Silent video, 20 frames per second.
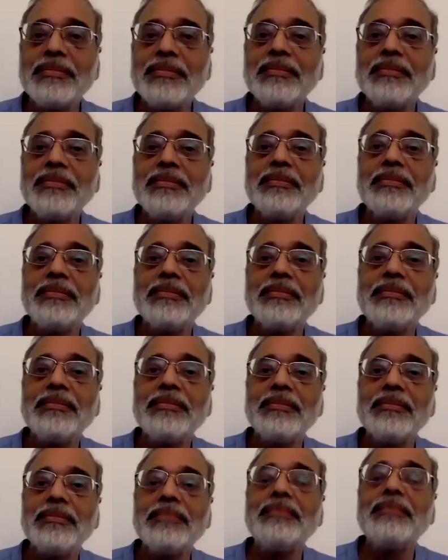
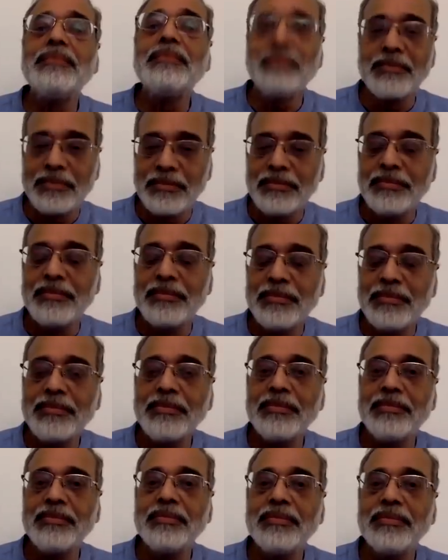
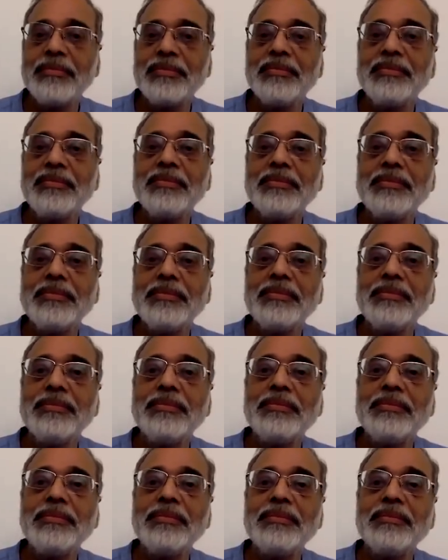
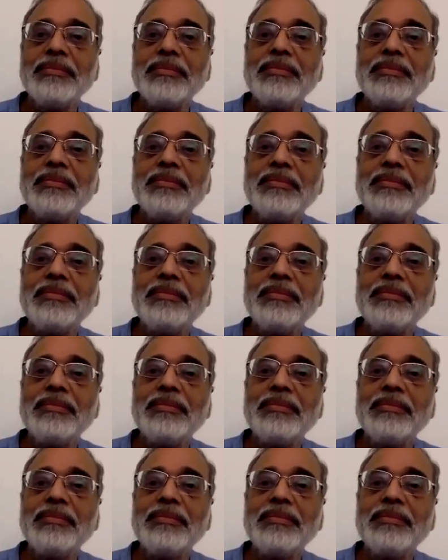This person isn't speaking.